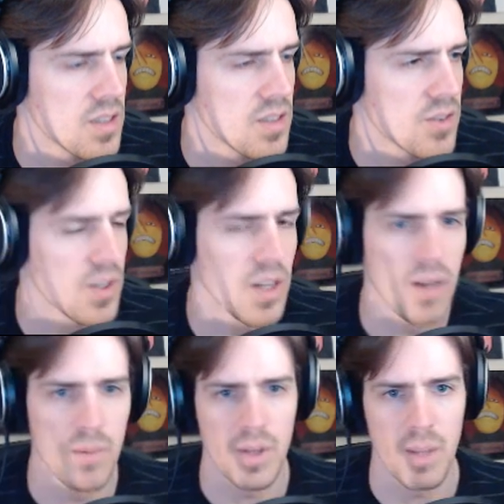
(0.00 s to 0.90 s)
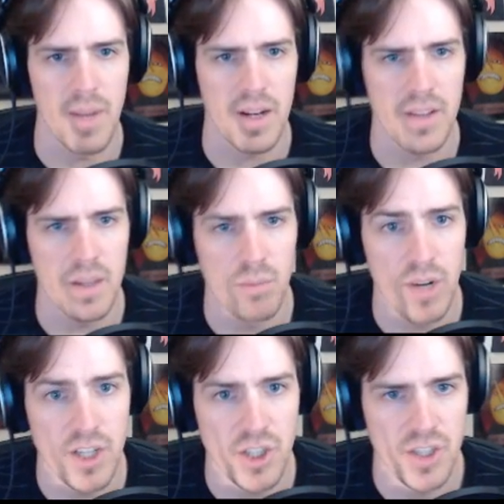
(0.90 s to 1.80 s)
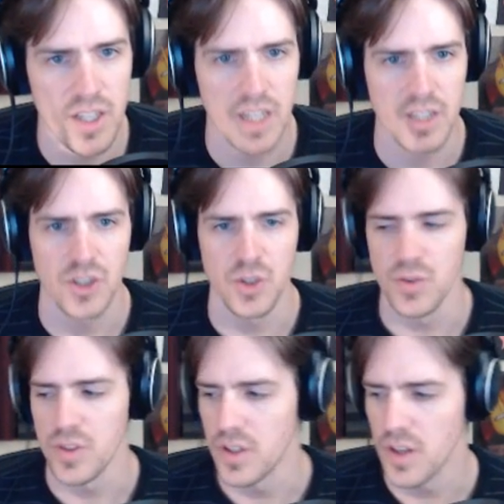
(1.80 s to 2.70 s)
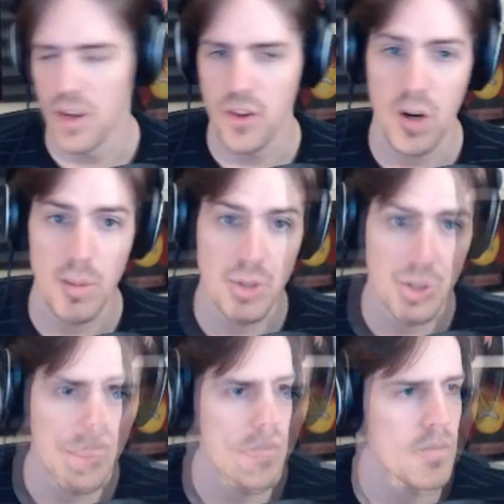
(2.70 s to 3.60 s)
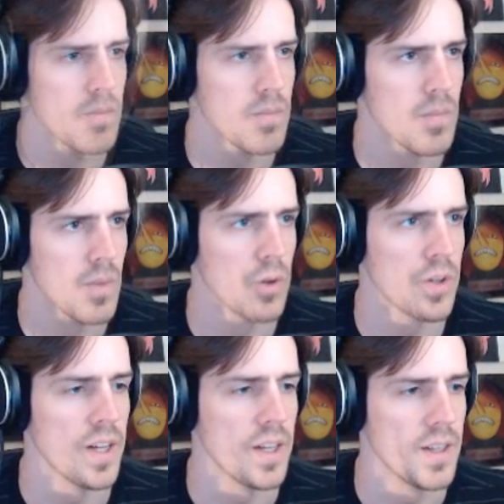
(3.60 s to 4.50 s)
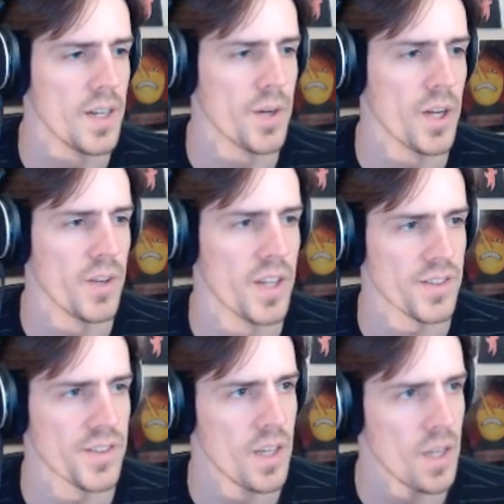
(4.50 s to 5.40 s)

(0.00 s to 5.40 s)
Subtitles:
So yeah, I'm gonna get back to that branch and choose the other option. Okay, here we go, yes.